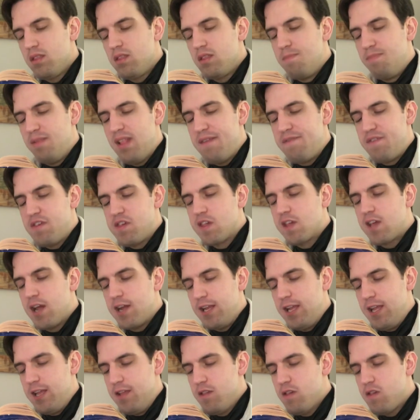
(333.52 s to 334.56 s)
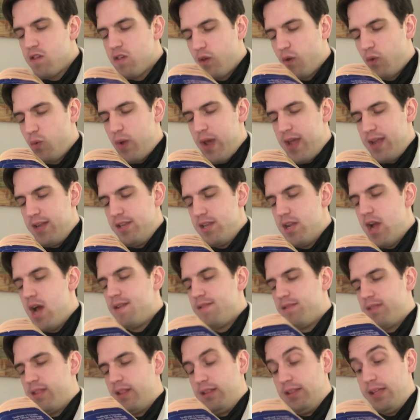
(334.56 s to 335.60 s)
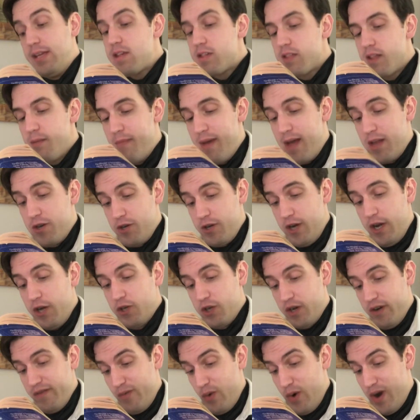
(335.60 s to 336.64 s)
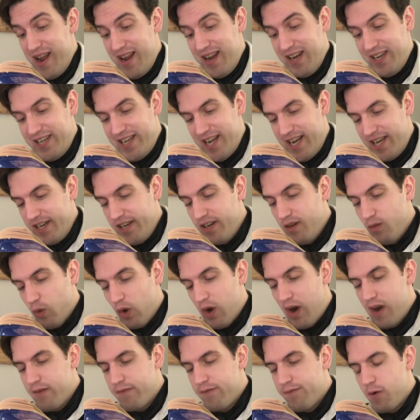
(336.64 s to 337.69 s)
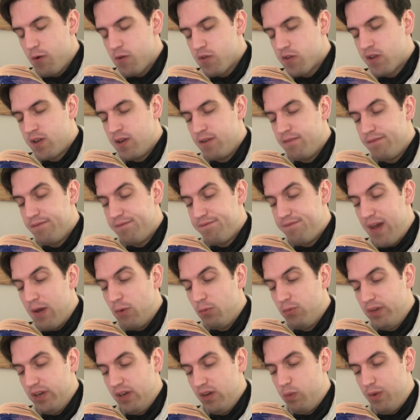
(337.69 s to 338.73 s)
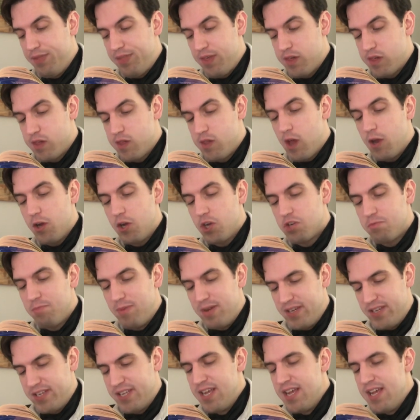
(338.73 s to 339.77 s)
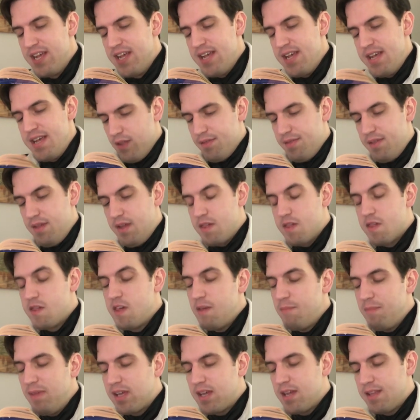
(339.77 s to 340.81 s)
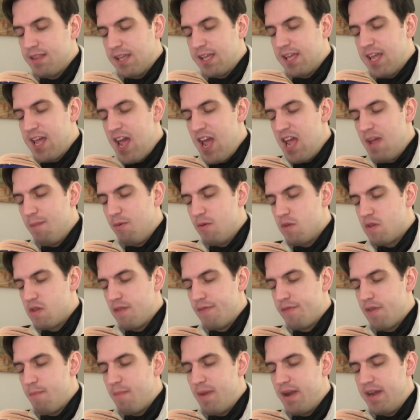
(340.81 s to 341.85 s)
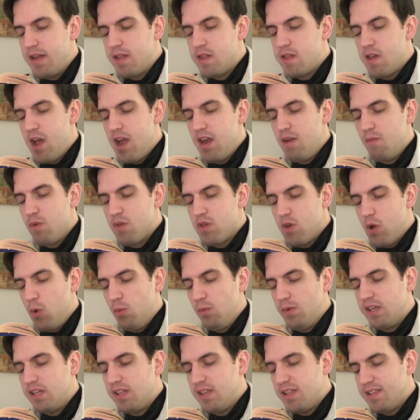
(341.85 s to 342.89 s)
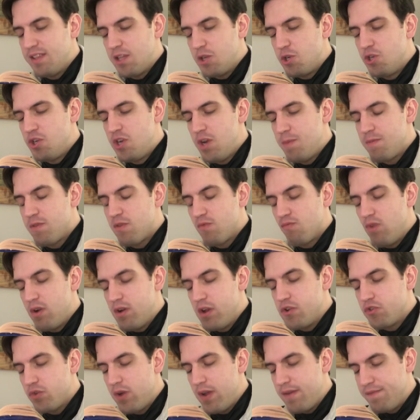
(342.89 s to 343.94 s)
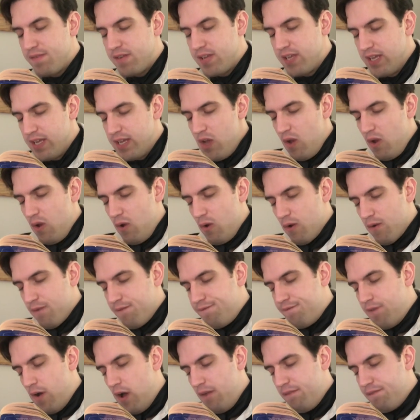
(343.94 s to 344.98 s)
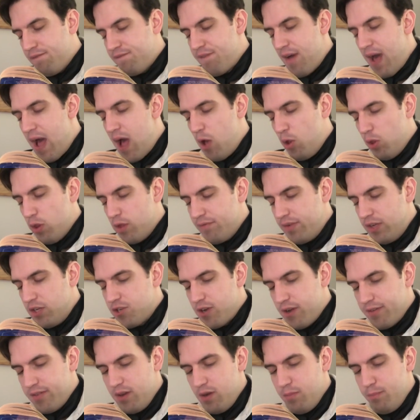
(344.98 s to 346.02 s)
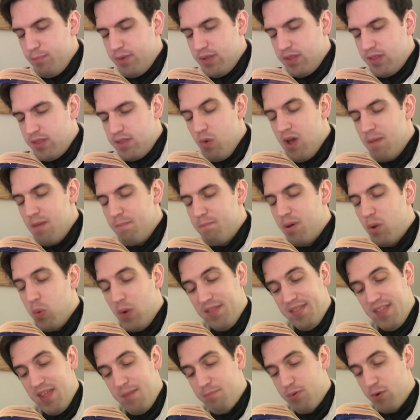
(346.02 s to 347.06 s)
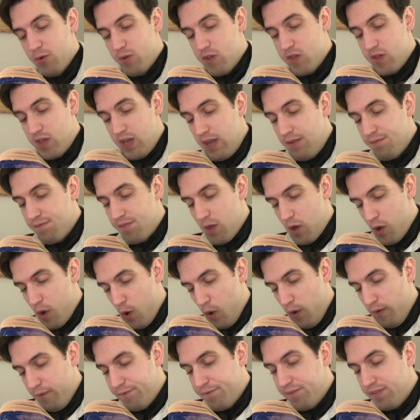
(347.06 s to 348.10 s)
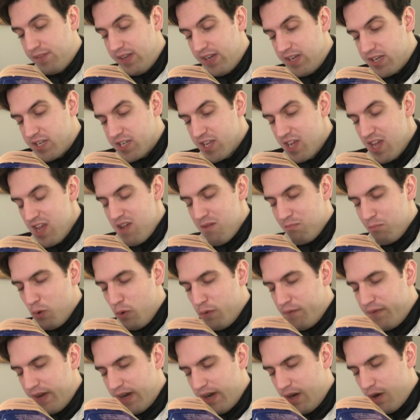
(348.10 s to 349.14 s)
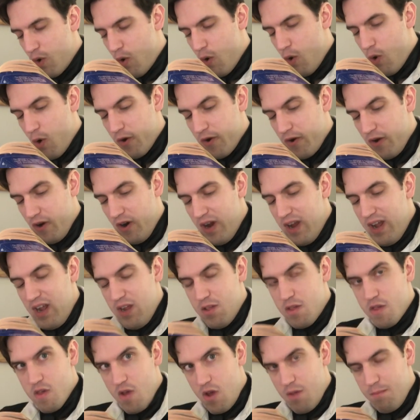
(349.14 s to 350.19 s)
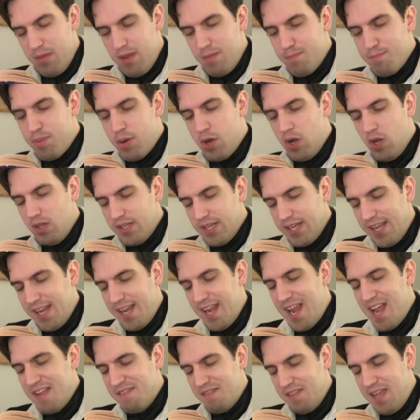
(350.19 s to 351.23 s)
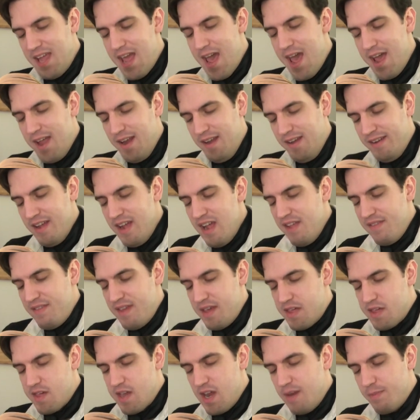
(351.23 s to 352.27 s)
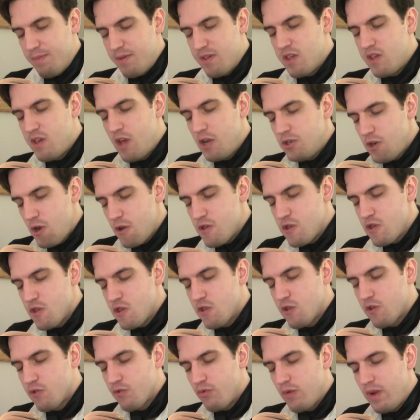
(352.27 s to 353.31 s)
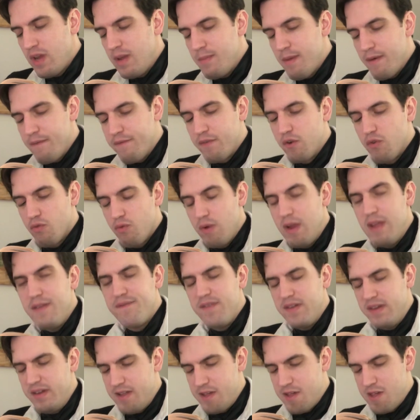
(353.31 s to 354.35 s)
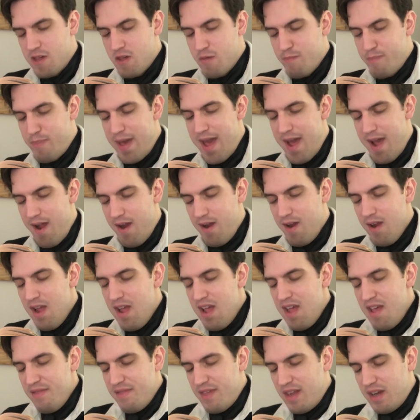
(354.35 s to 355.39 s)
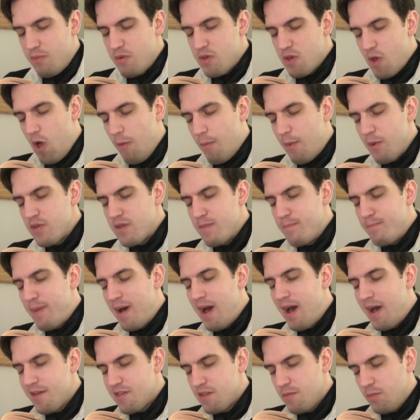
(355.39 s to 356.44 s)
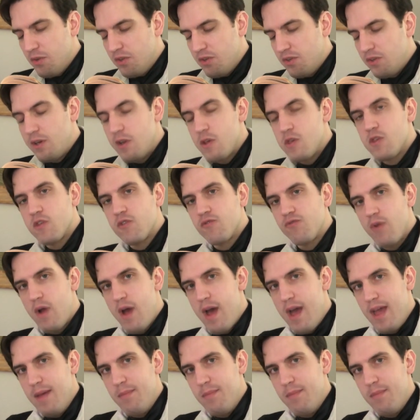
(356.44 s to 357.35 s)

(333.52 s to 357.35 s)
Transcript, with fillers: The Blefuscudians, who had not the least imagination of what I intended, were at first confounded with astonishment. They had seen me cut the cables and thought my design was only to let the ships run adrift, or fall foul of each other, but when they perceived the whole fleet moving in order, and saw me pulling at the end, they set up such a scream of grief and despair that it was almost impossible to describe